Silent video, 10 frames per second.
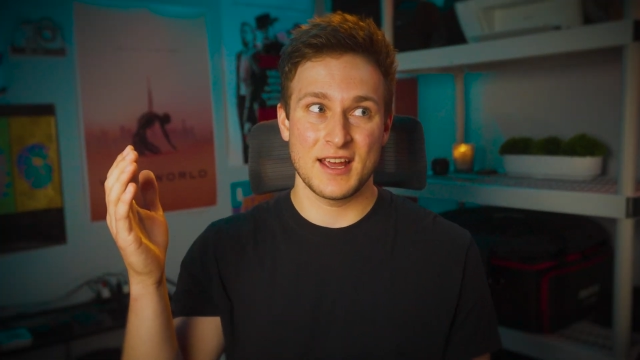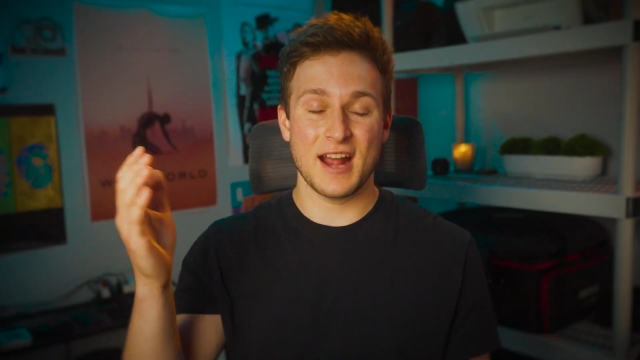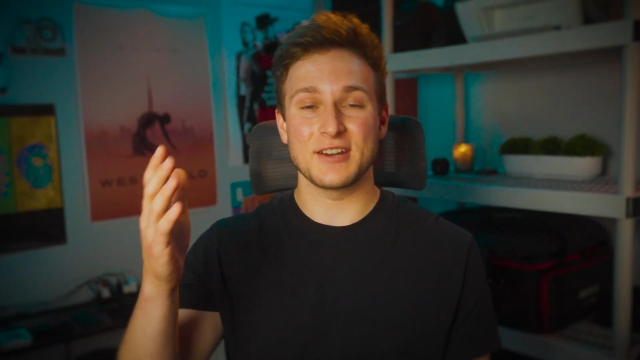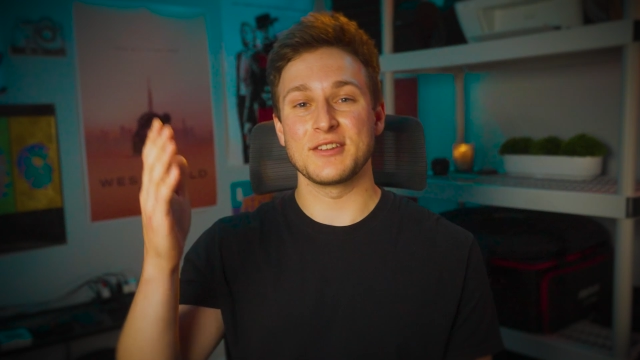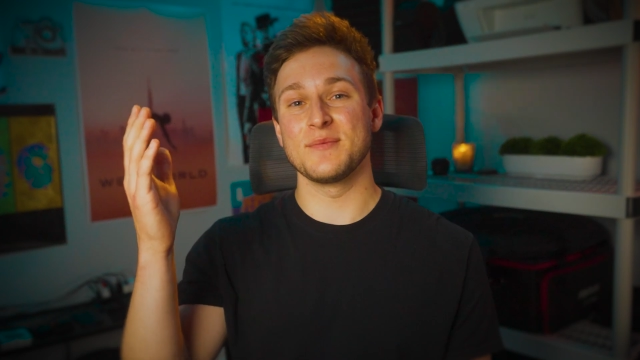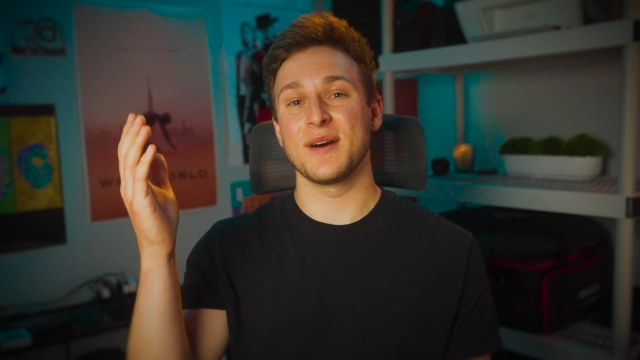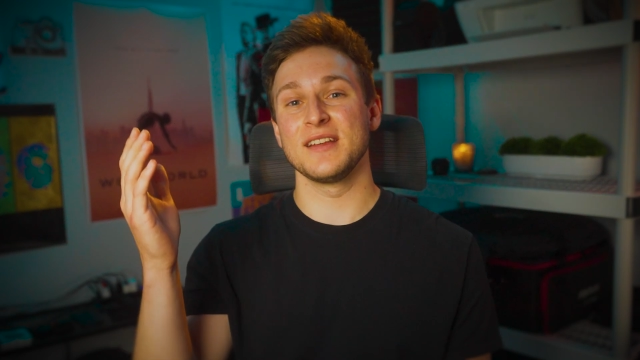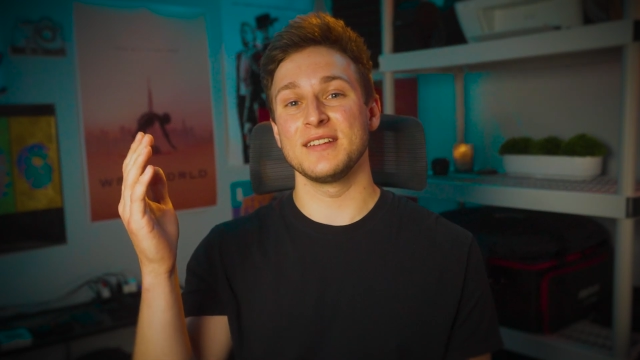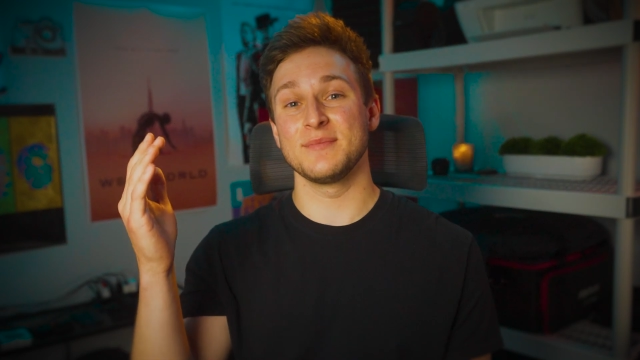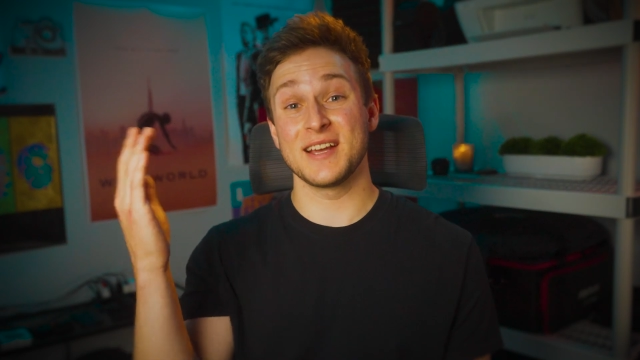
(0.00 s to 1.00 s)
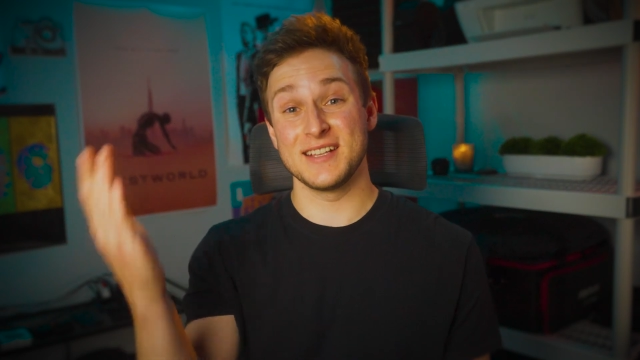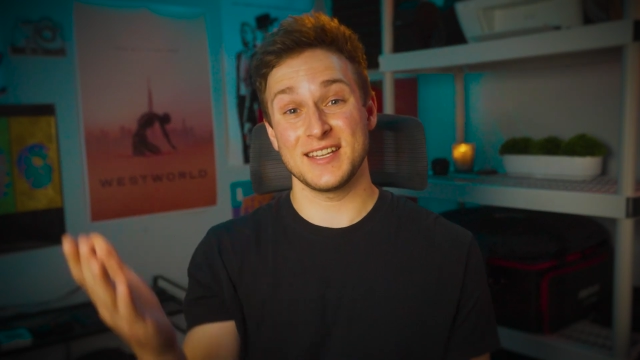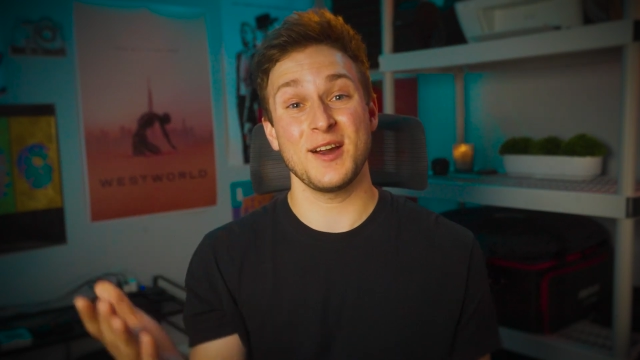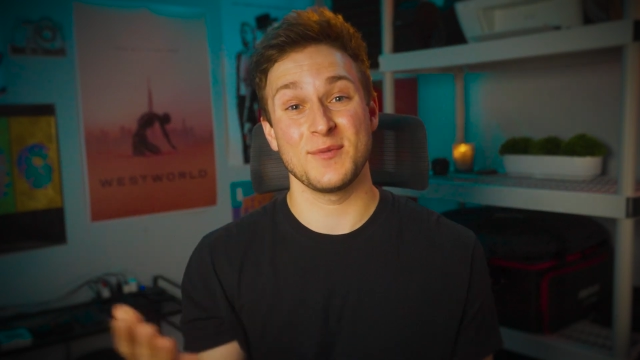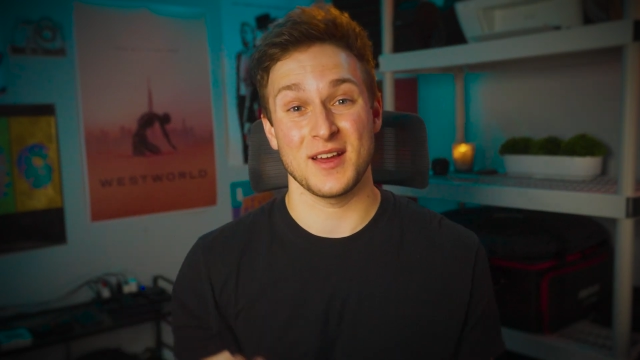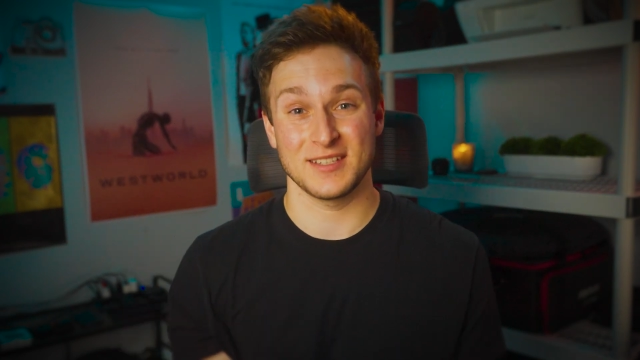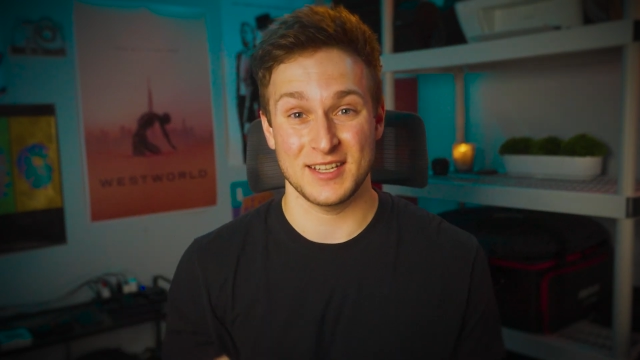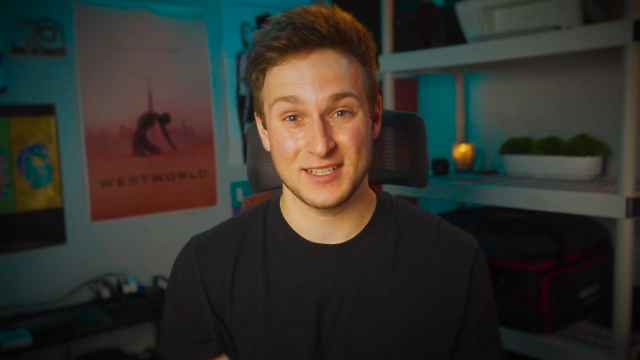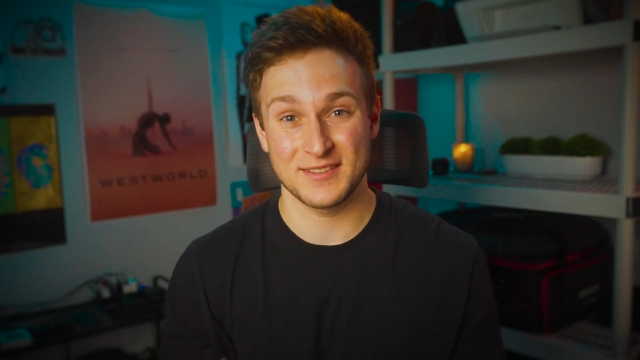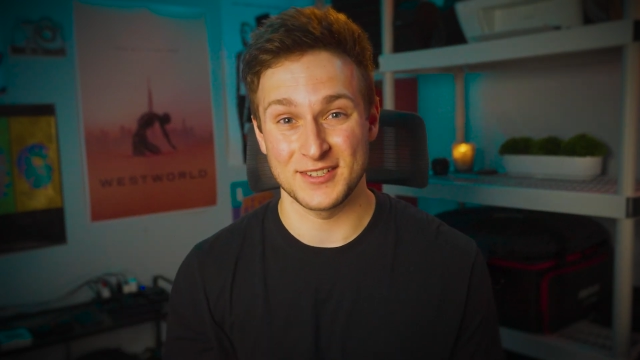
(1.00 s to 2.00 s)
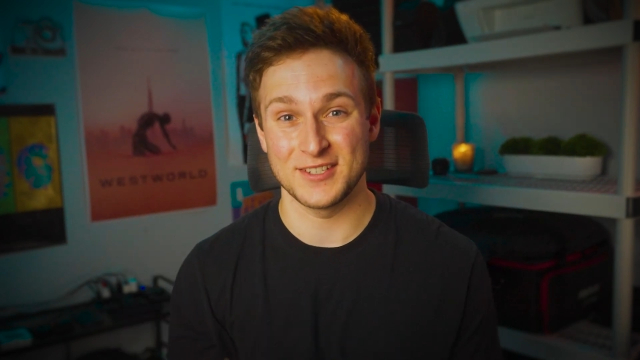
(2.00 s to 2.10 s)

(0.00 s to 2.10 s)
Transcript: actually my entire process for